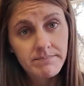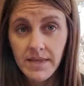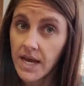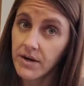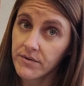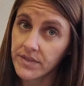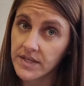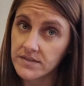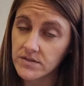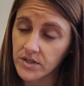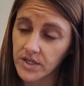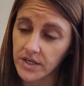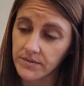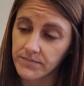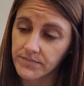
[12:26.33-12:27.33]
How are things
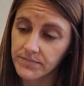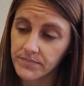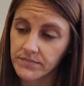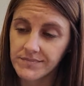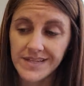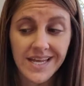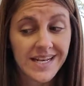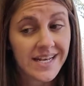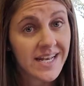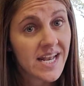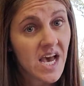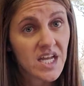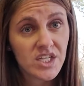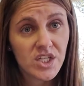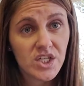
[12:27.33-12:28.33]
looking?
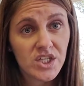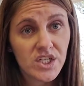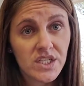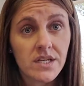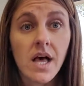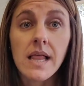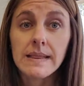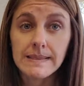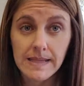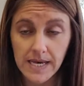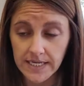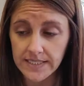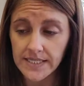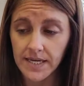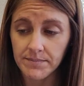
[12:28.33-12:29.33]
Not good. A lot
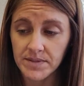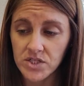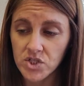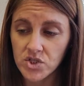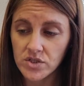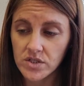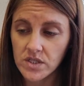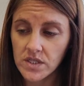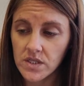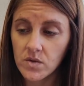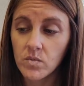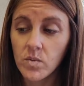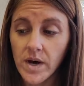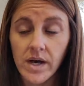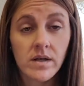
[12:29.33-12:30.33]
of damage.
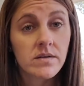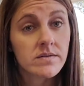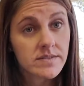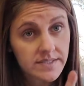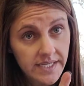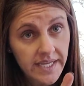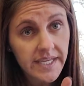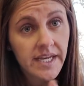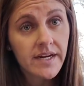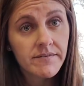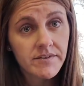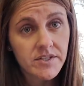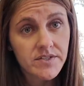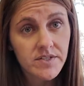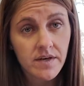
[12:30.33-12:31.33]
Well, take care of
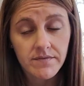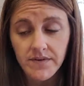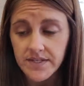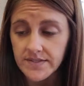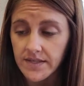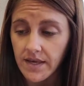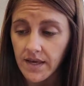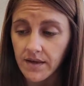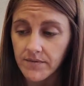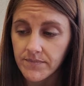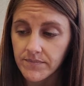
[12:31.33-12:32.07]
yourself, I say.